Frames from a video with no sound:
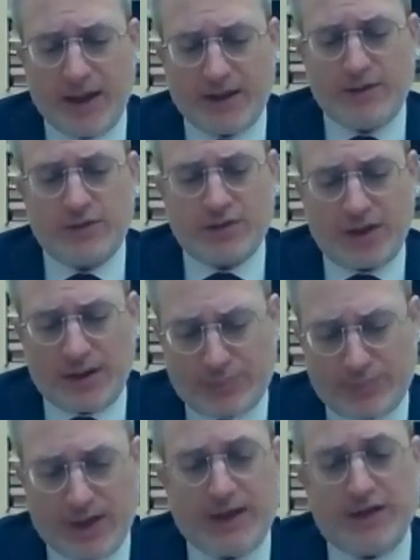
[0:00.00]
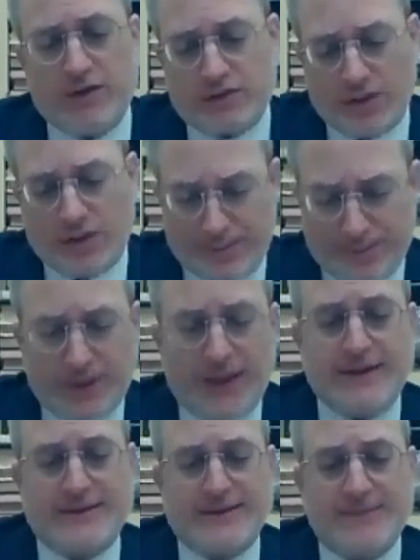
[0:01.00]
and you shall
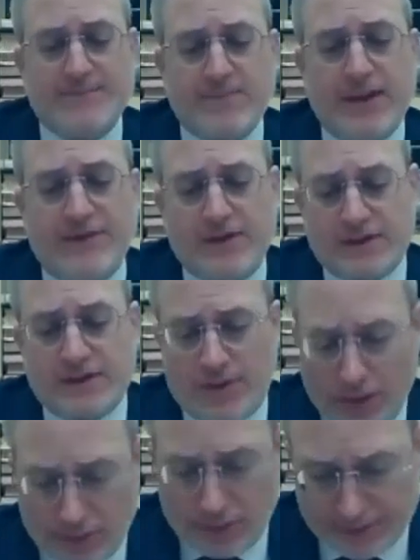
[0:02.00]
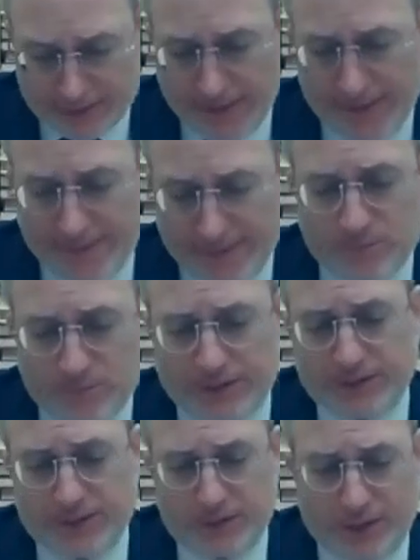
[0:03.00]
place these poles
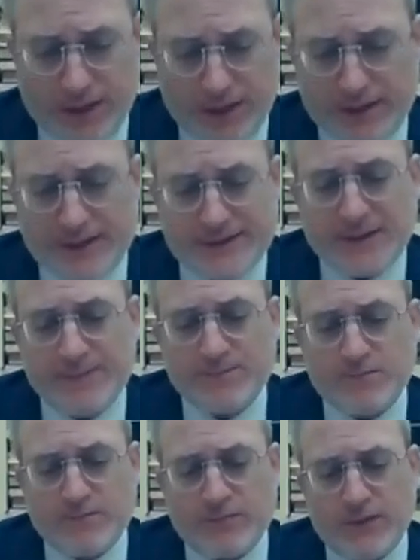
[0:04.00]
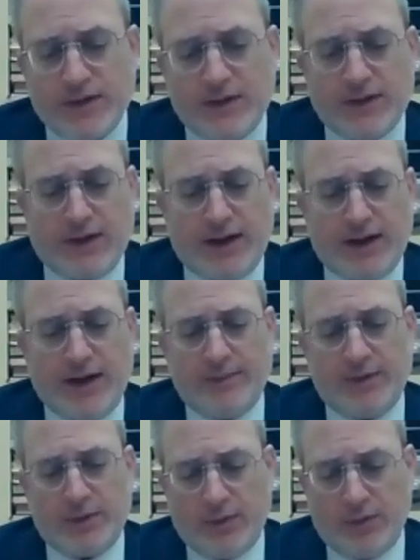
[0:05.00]
into the rings in
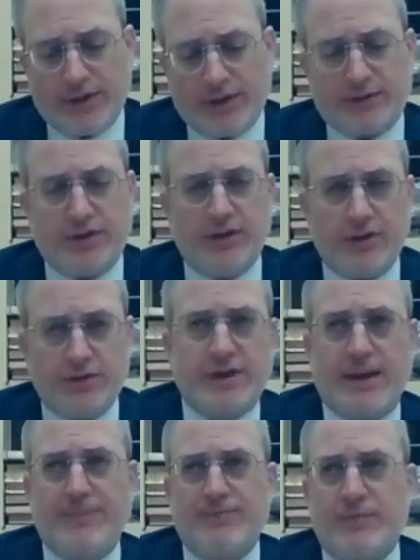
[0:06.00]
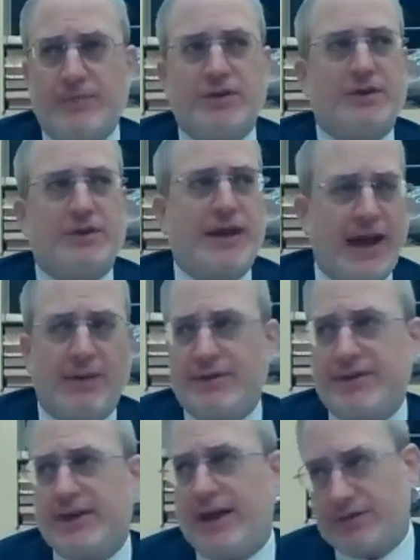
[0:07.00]
order to use them to
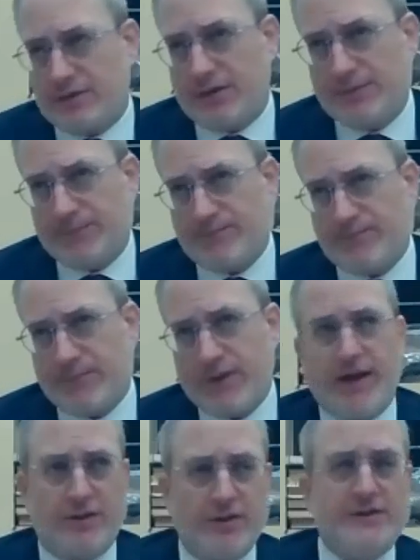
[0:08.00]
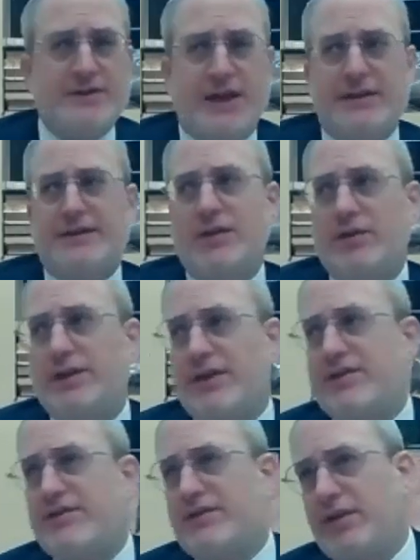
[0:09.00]
carry the Aron. Aron's not the
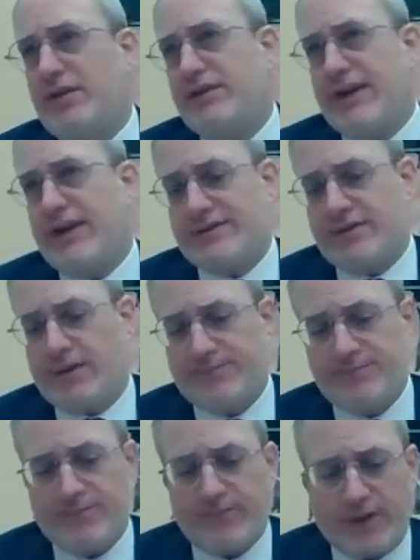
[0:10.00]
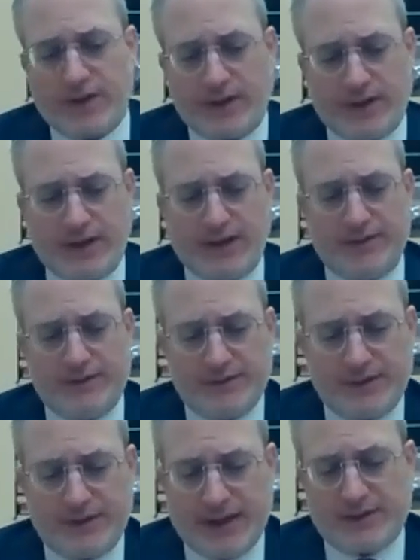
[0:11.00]
only vessel.
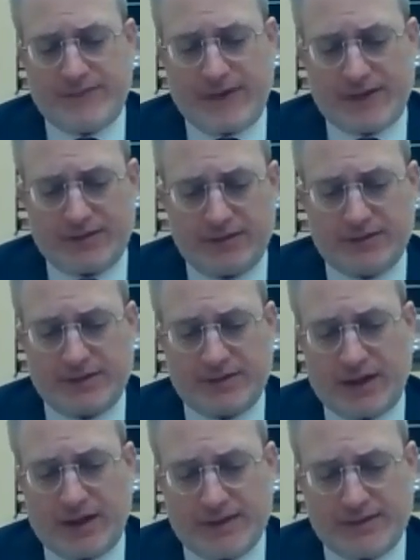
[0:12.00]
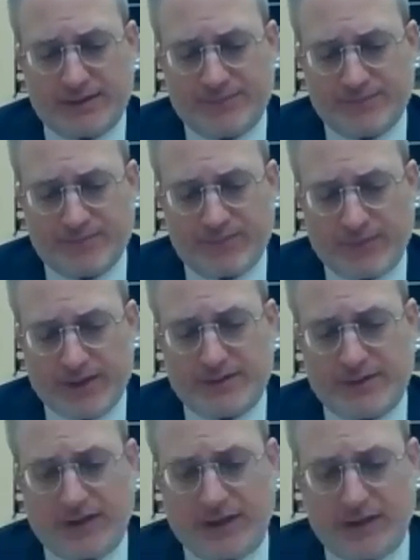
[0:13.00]
The next vessel discussed
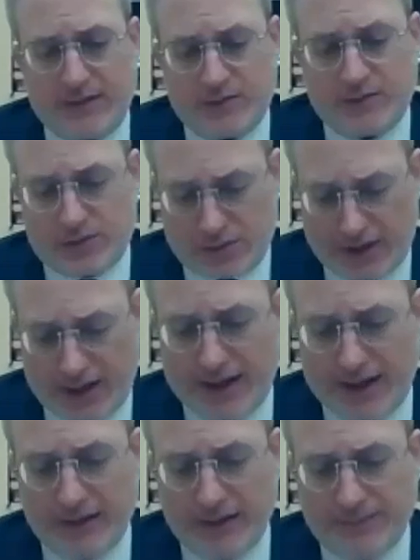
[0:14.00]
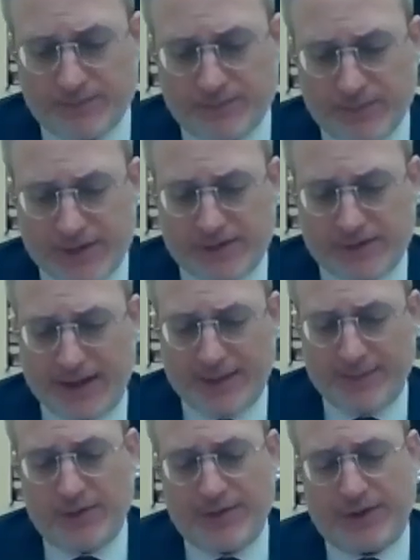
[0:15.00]
is the shulchan, the
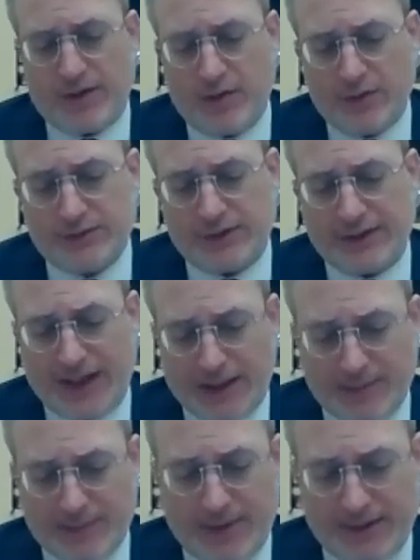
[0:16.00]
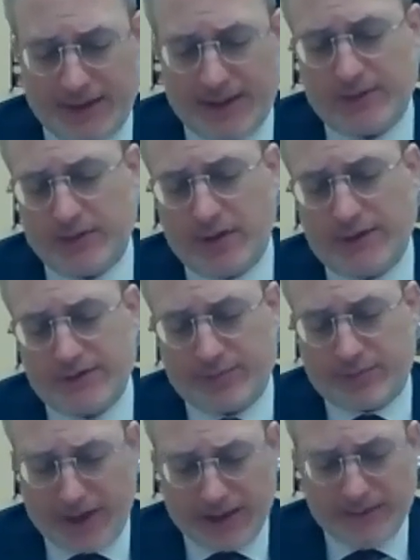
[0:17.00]
table that hold the lechem hapanim, the loaves
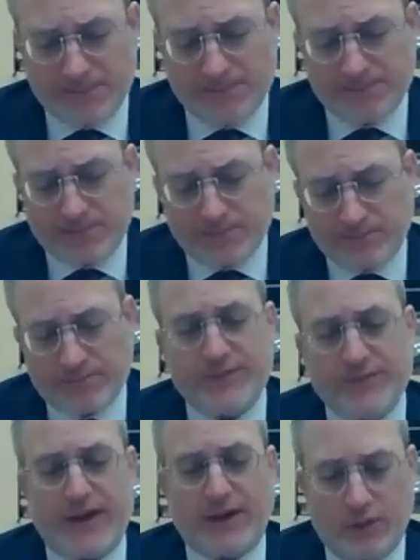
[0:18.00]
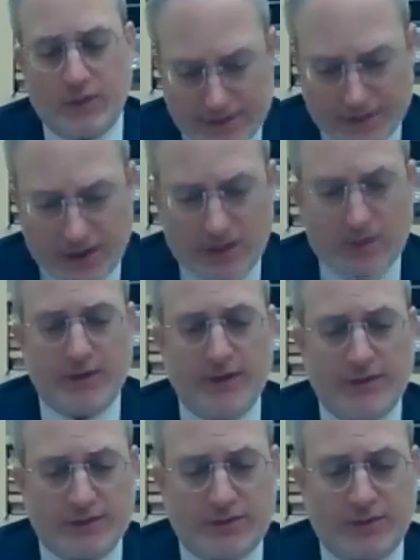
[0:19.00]
of bread. That
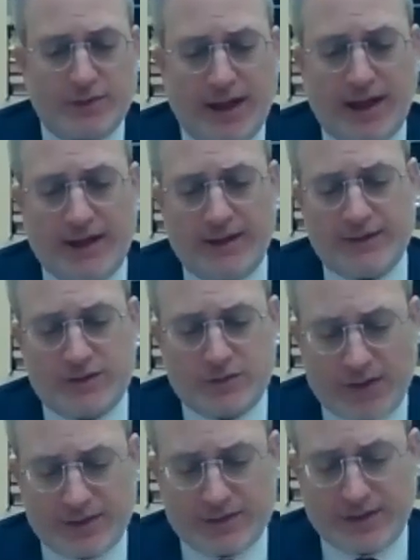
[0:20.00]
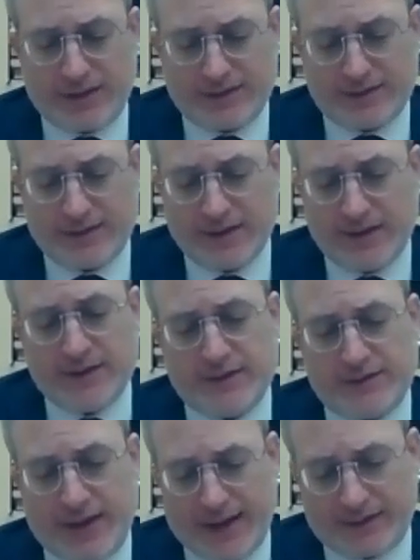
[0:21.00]
also, the Torah instructs us
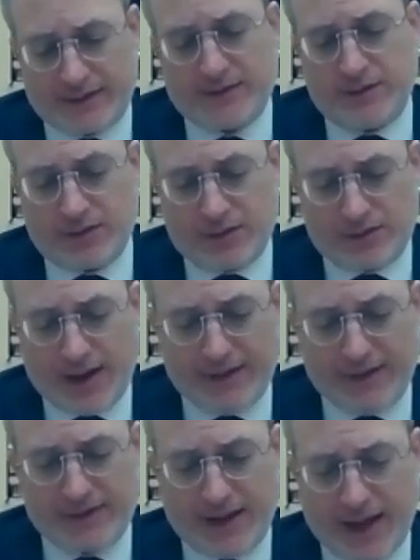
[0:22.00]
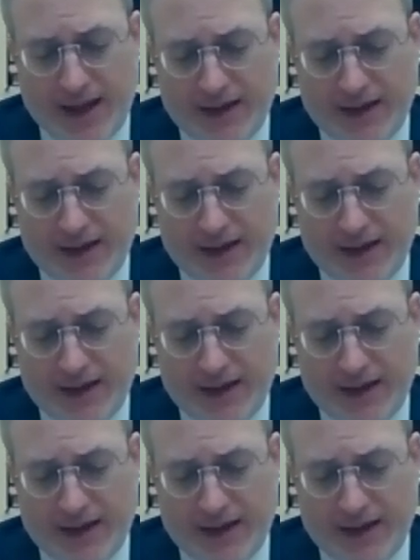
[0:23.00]
that you're going to have